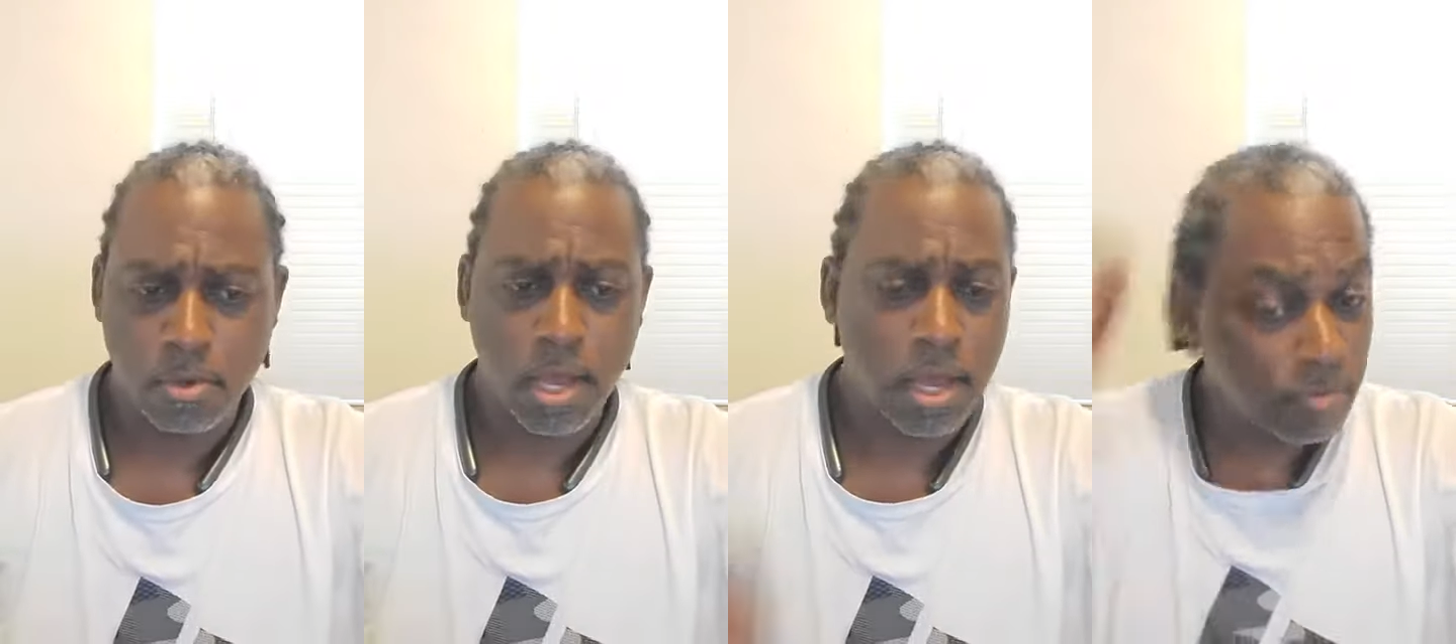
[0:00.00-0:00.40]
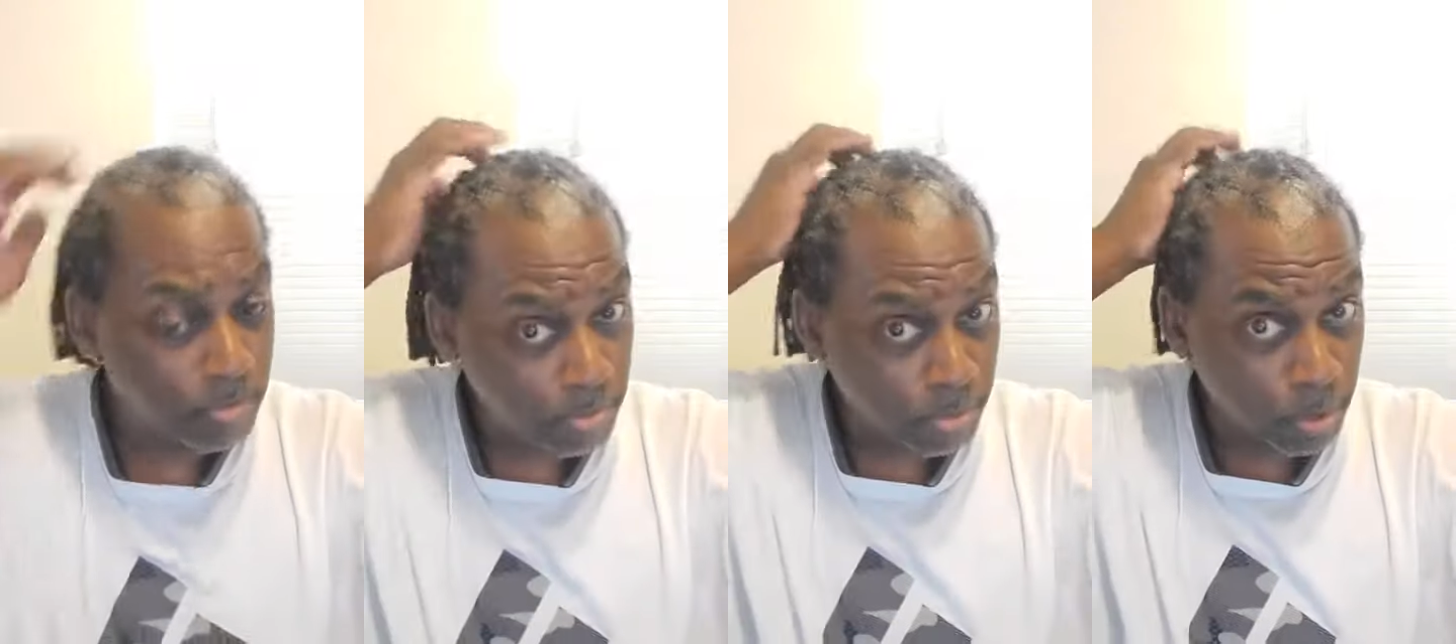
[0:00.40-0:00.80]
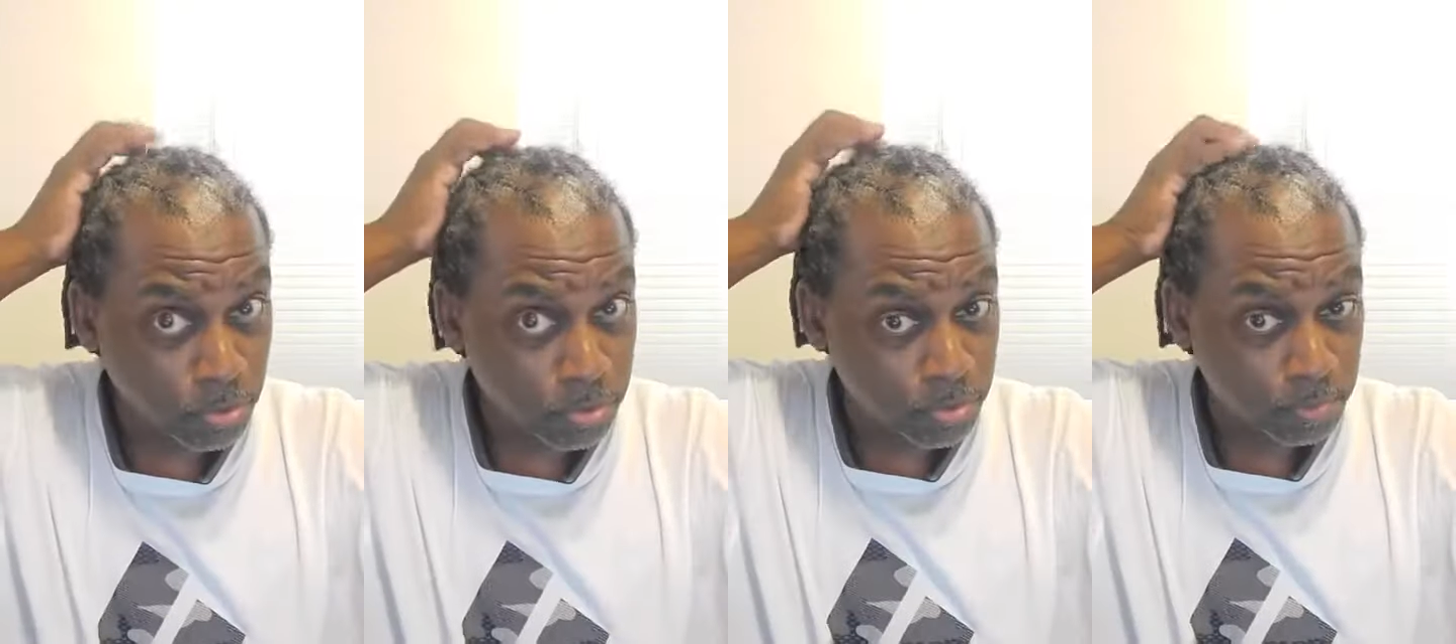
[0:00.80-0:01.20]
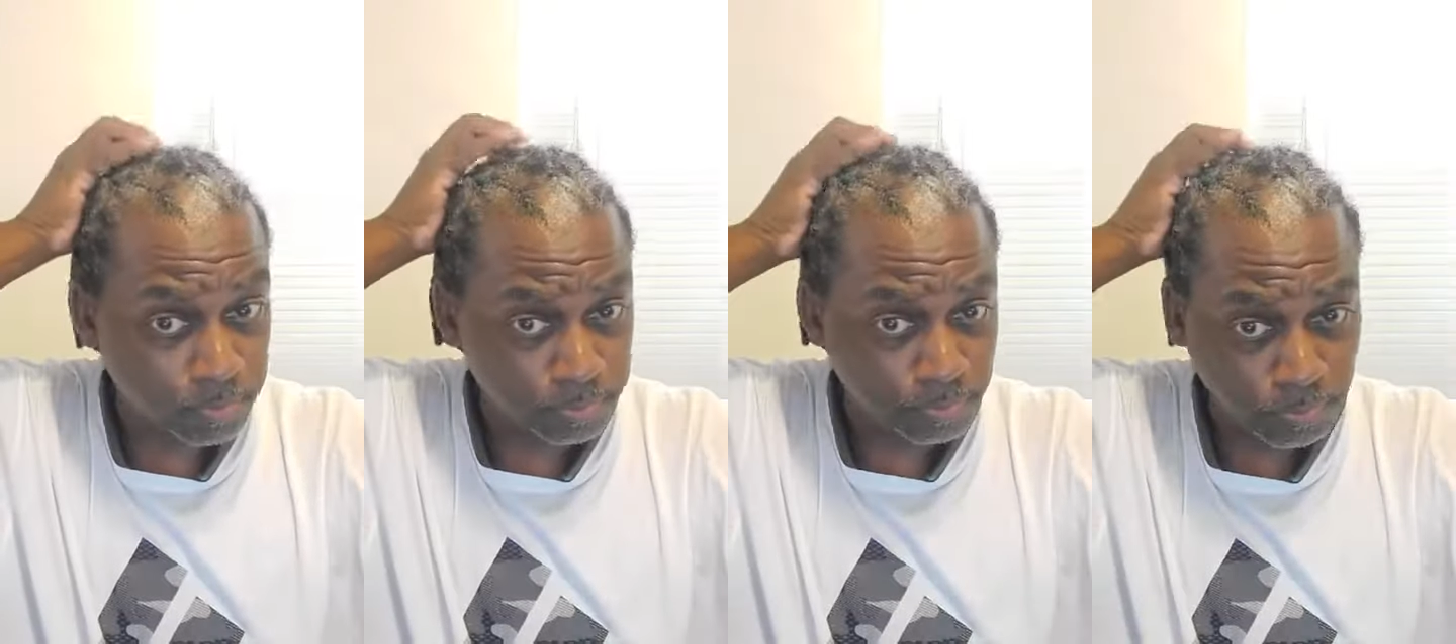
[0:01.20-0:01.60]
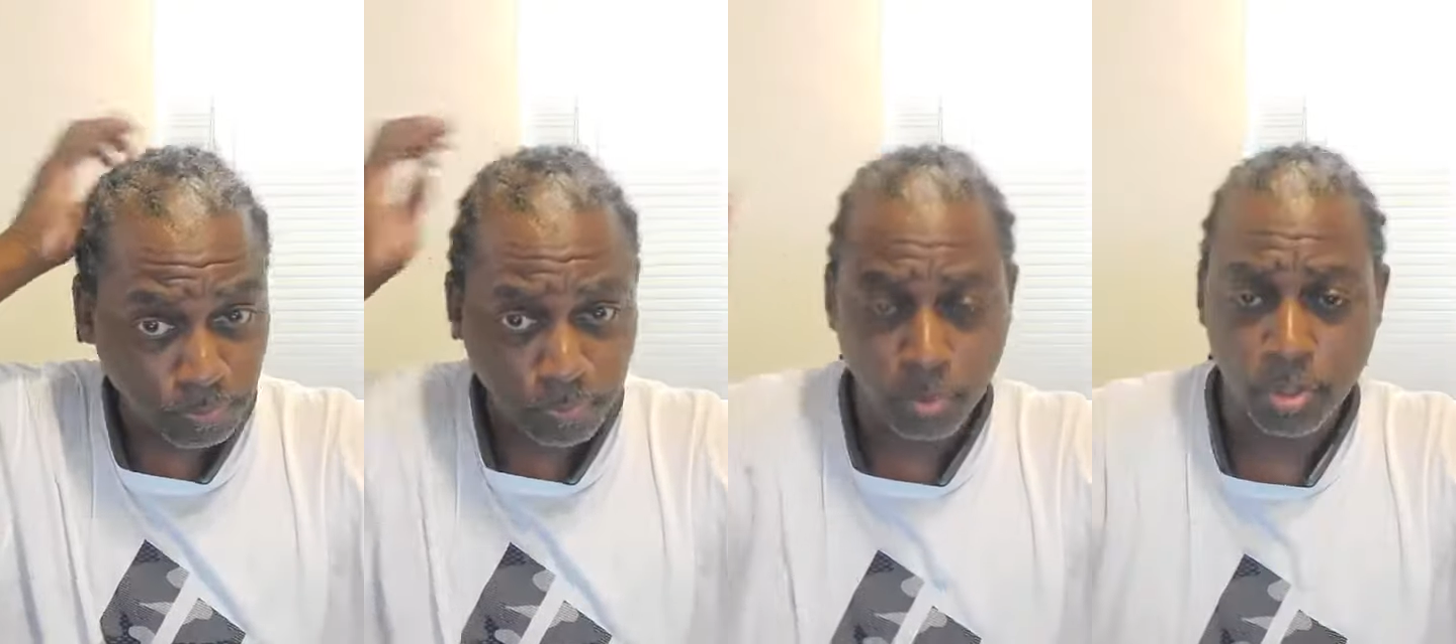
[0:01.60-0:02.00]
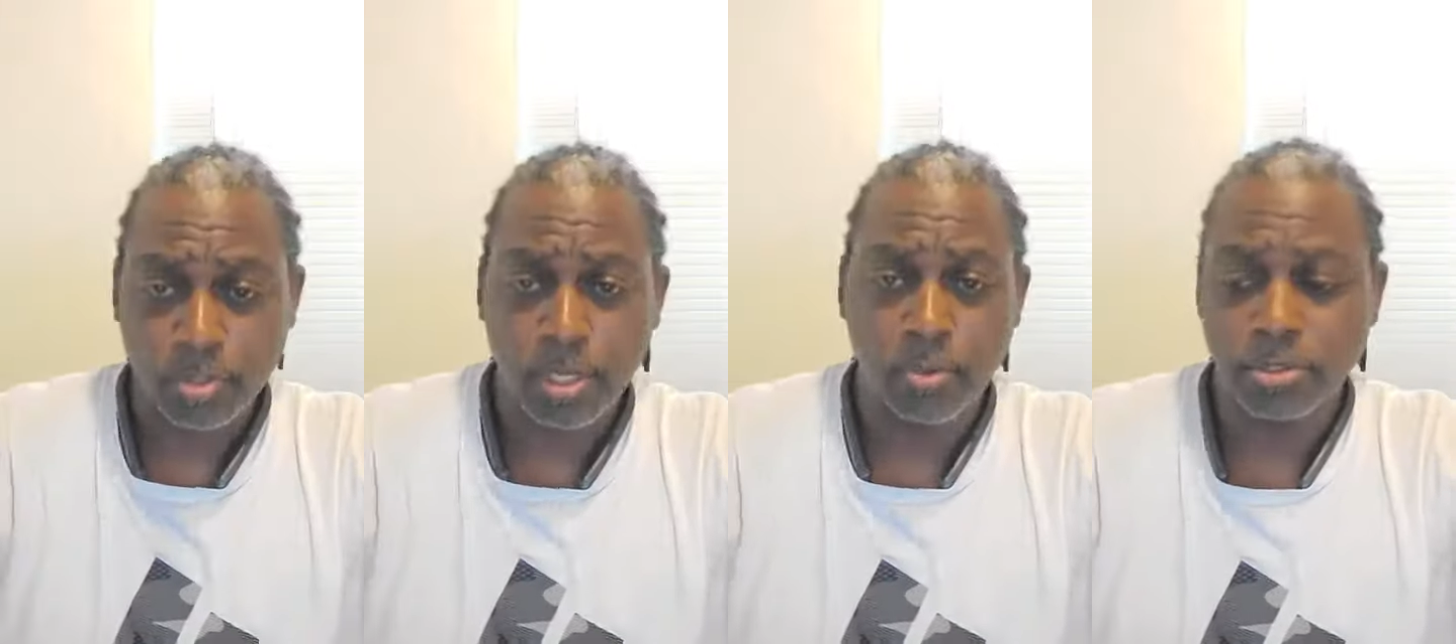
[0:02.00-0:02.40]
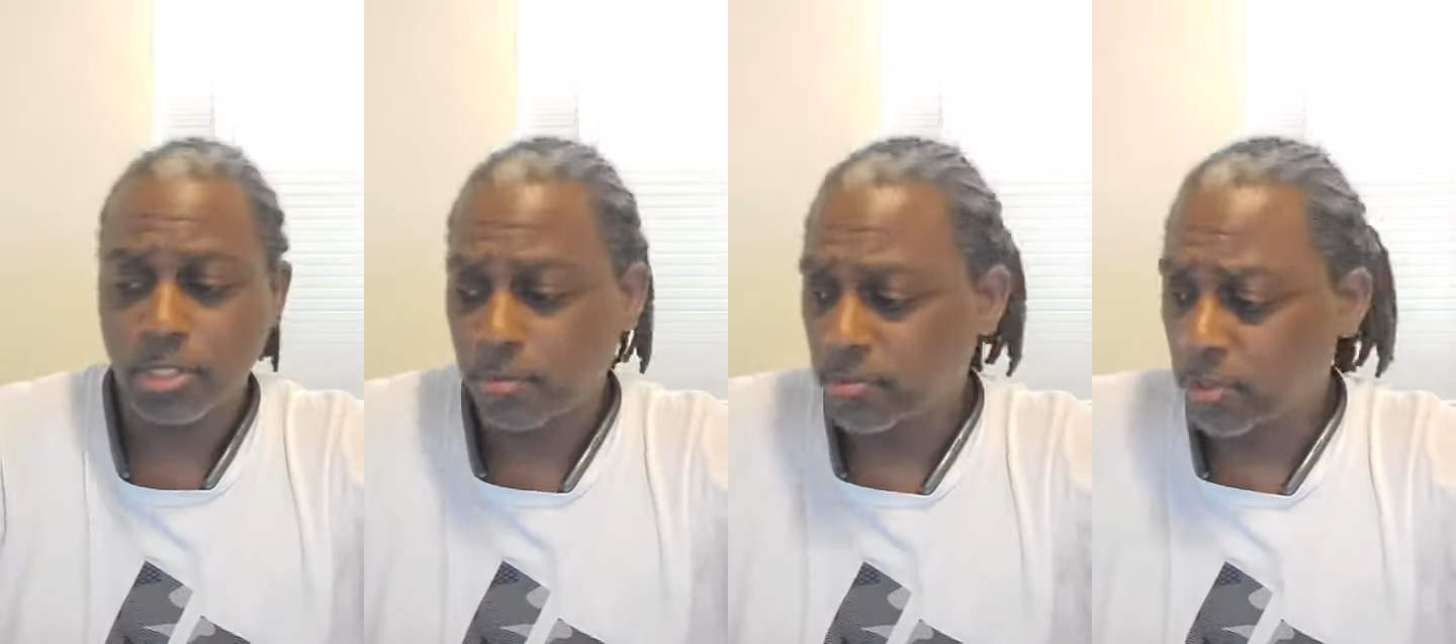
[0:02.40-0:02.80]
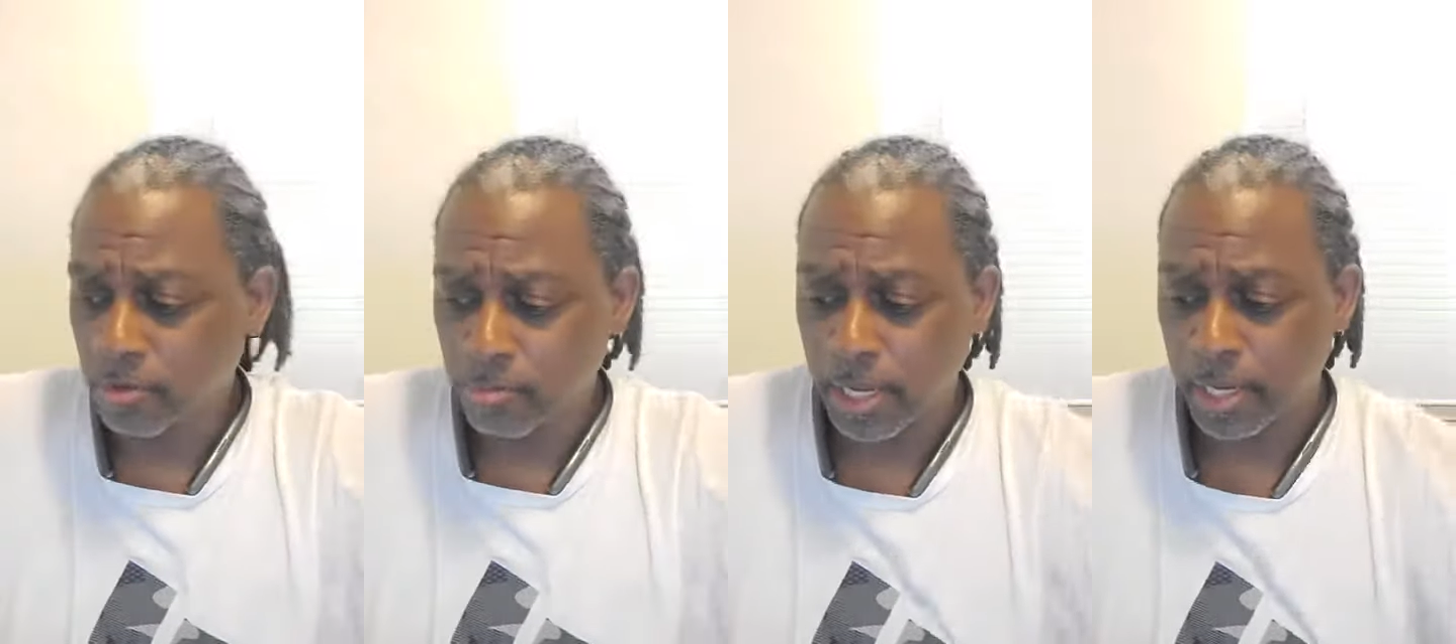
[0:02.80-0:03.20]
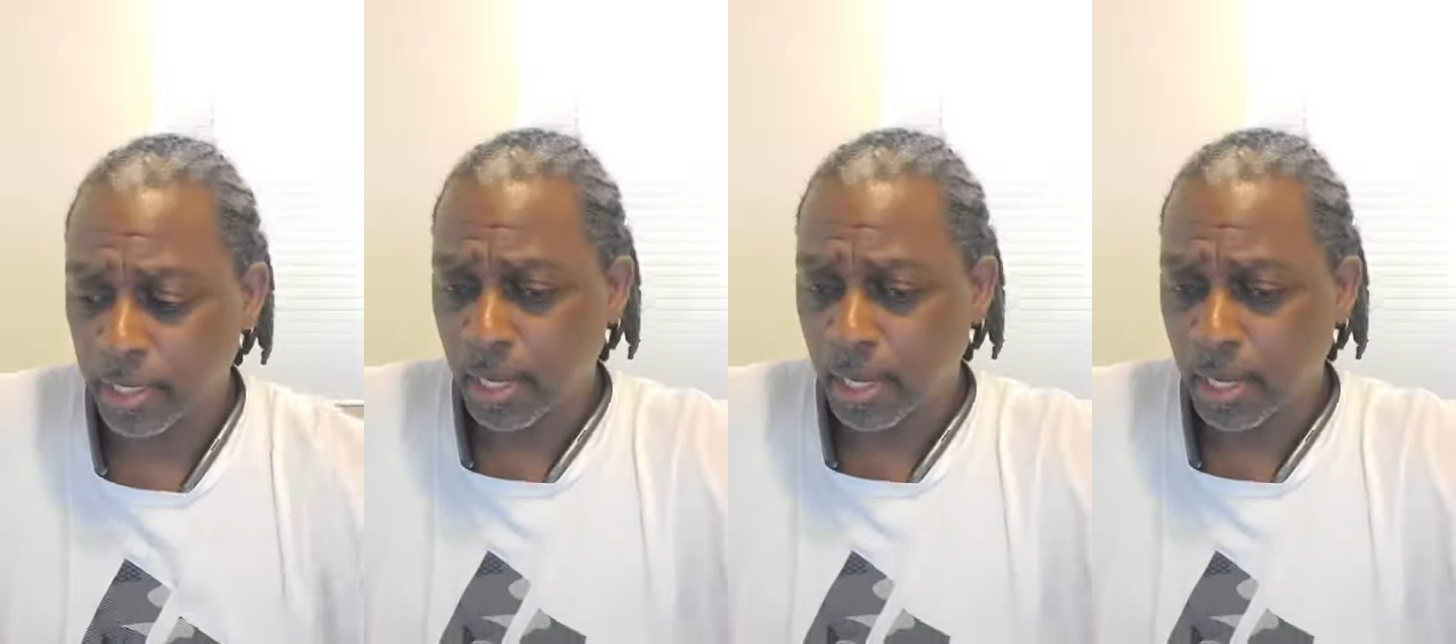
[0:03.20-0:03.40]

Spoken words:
I have a proposal. I want to say what's up to everybody.